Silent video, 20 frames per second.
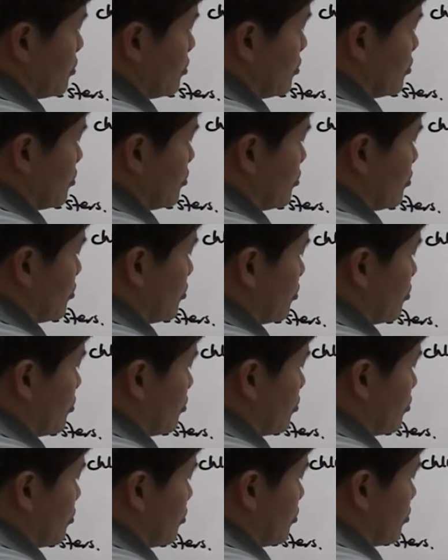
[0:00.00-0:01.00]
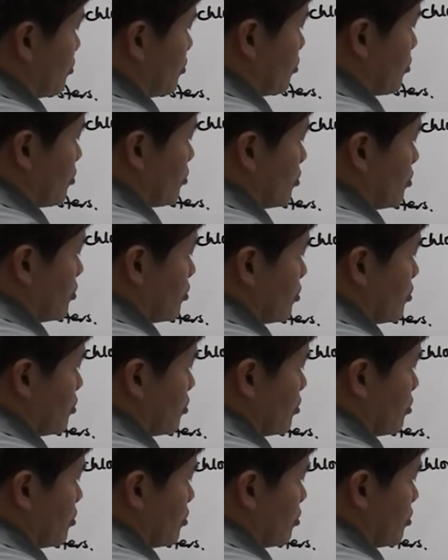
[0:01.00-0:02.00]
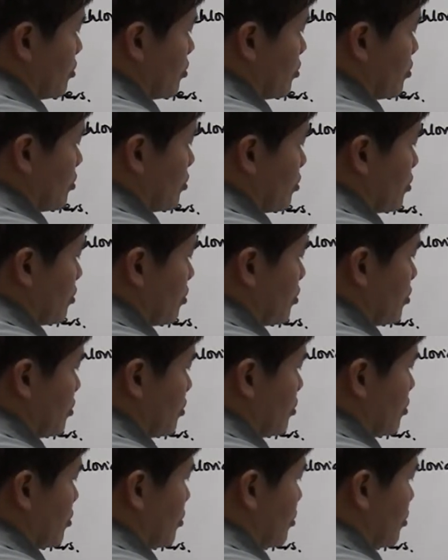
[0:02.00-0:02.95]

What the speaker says: (no one is talking)